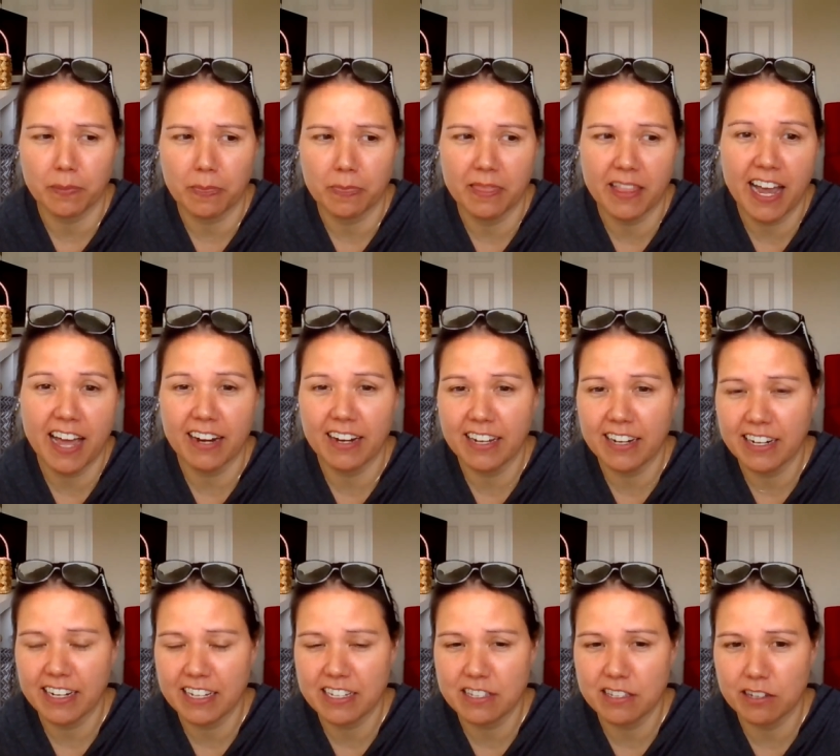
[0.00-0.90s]
not
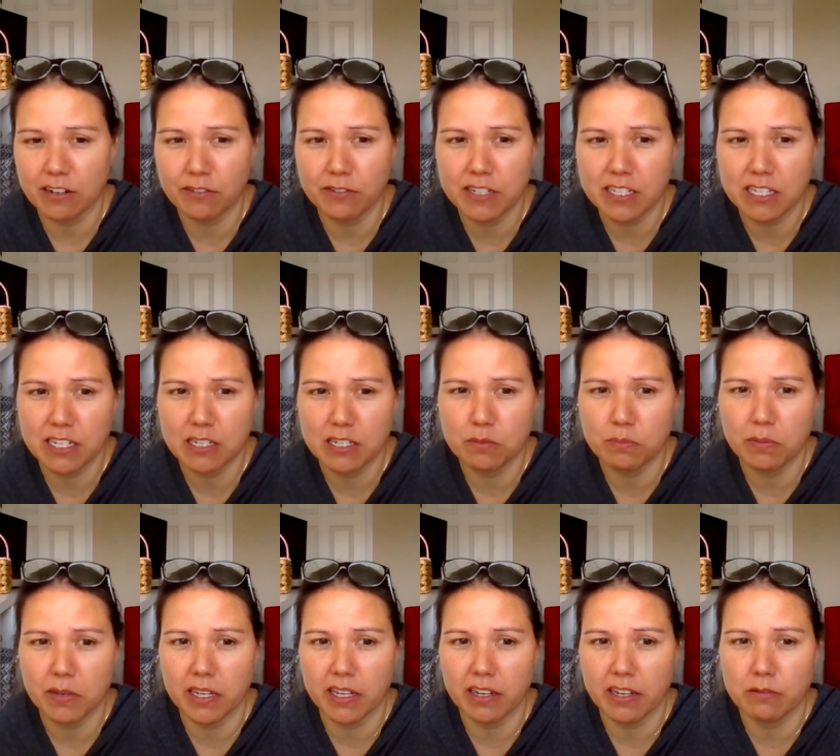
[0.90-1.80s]
needing his services,
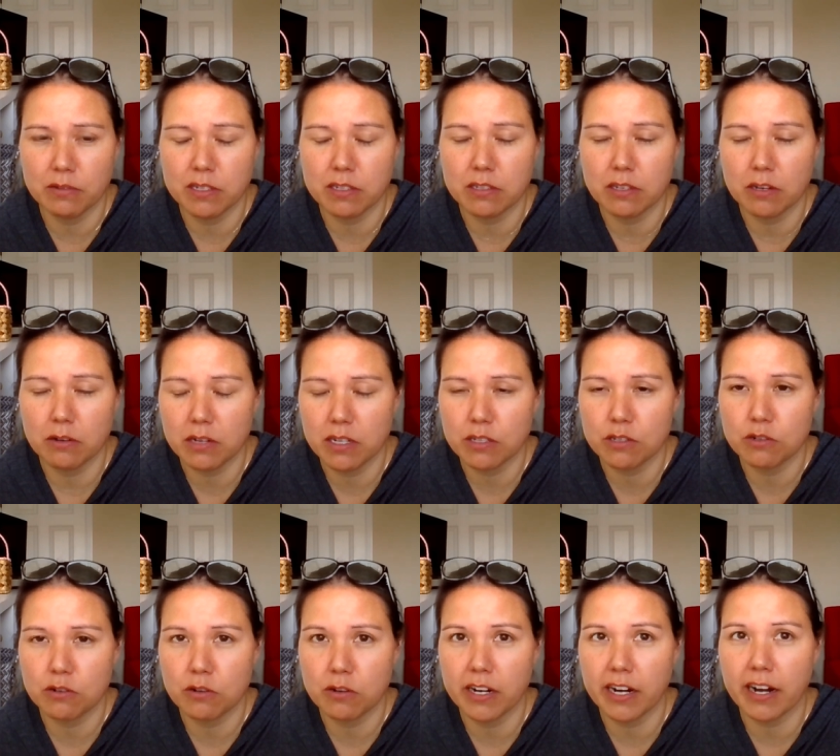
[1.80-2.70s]
but it was so
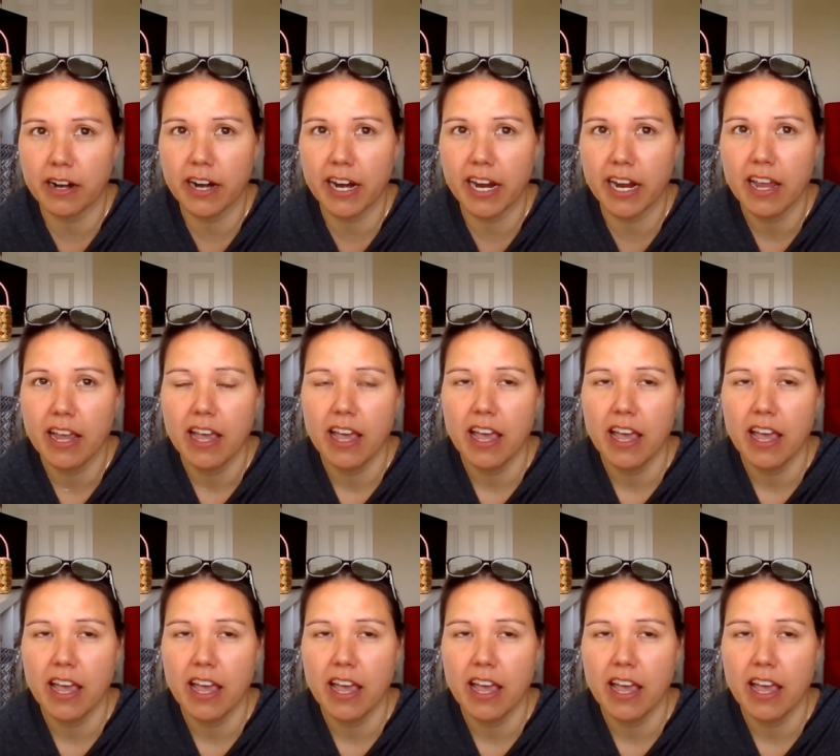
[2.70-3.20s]
extraordinary.